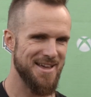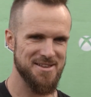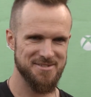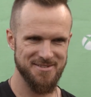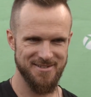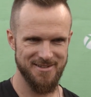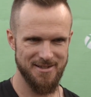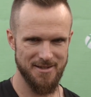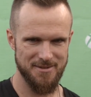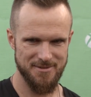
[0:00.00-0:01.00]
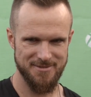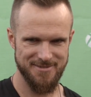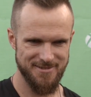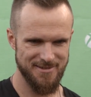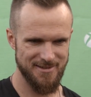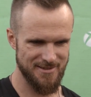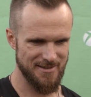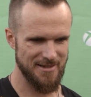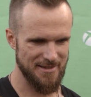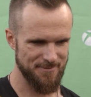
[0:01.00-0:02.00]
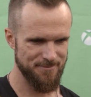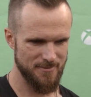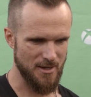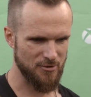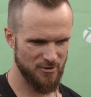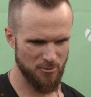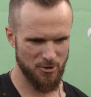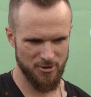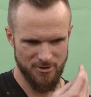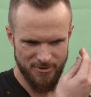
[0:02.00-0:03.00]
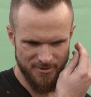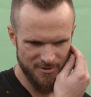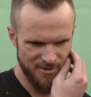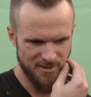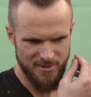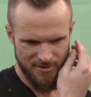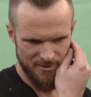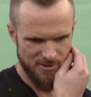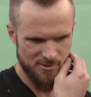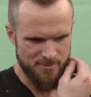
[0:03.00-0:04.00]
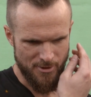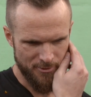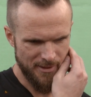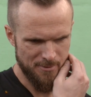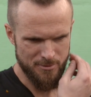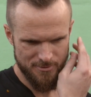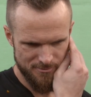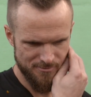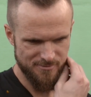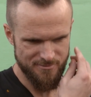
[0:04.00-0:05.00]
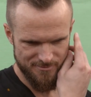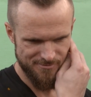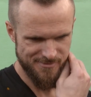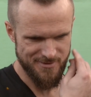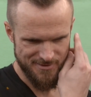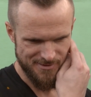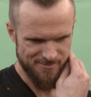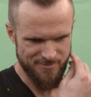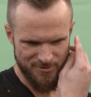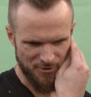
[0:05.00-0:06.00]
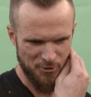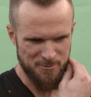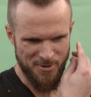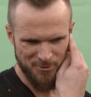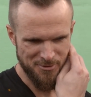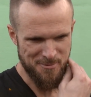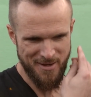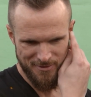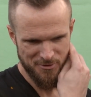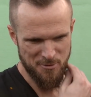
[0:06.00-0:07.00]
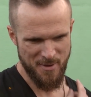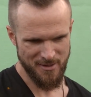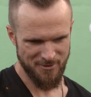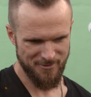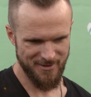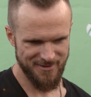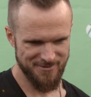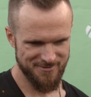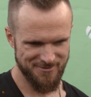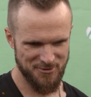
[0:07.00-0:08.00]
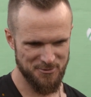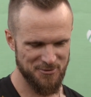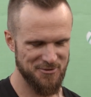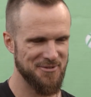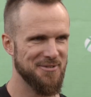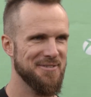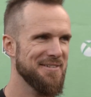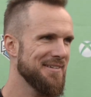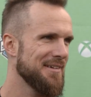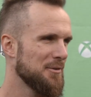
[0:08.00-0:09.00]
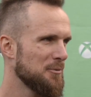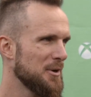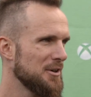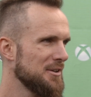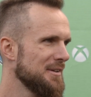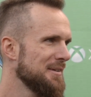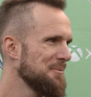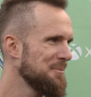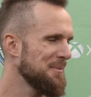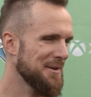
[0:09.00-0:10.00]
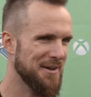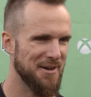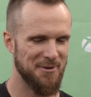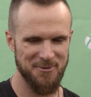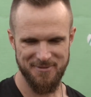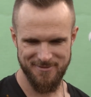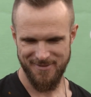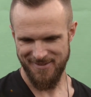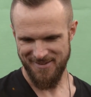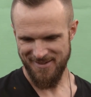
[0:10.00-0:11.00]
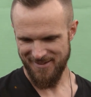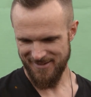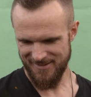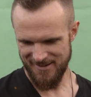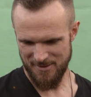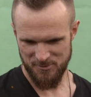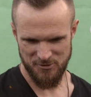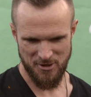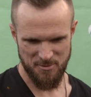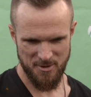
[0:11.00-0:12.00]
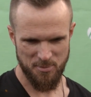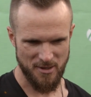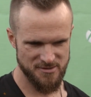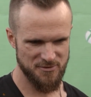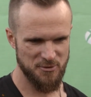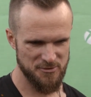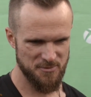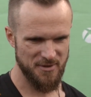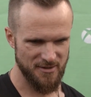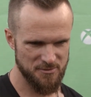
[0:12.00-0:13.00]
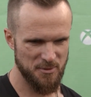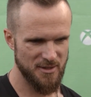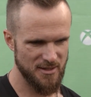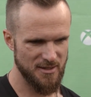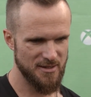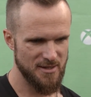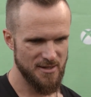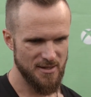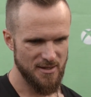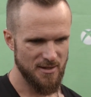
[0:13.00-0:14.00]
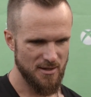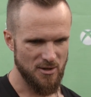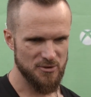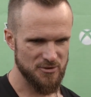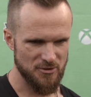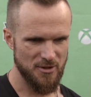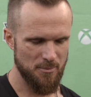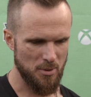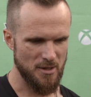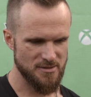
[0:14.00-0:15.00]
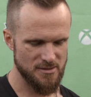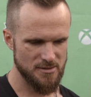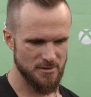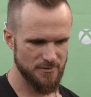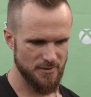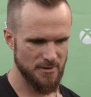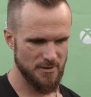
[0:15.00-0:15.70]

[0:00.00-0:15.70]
Yes, I did. Actually working on my own label. Secured my own domain already, which was weird, but kind of cool. So I'm in the process of doing some things, but also in the process of